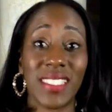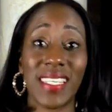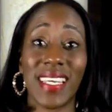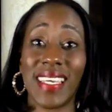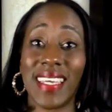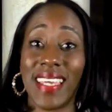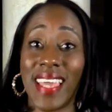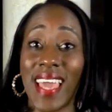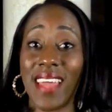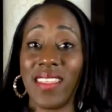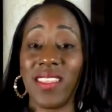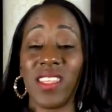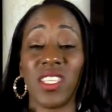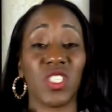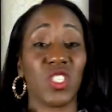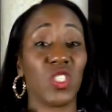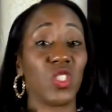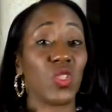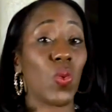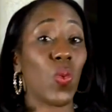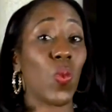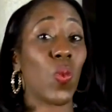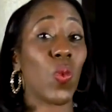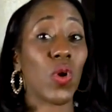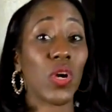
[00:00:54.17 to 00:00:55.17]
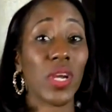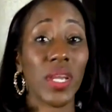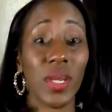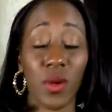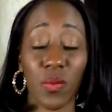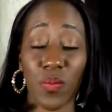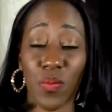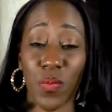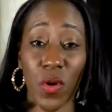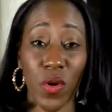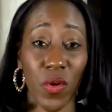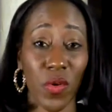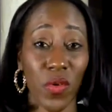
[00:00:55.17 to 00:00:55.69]
Again, this is a working
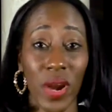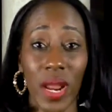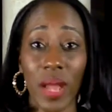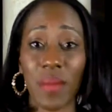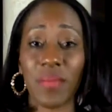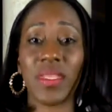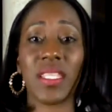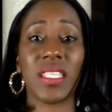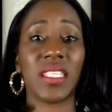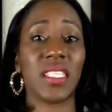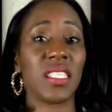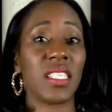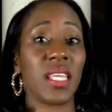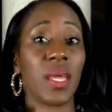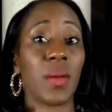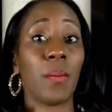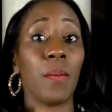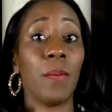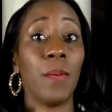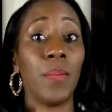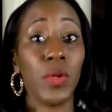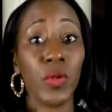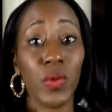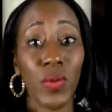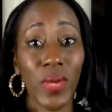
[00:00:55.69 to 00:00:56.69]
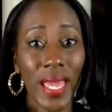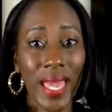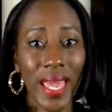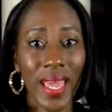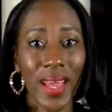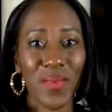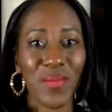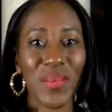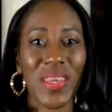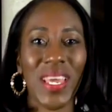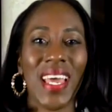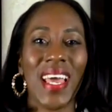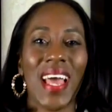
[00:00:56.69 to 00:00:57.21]
program. This is a boot
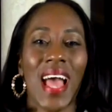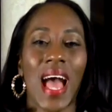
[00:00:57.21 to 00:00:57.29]
camp.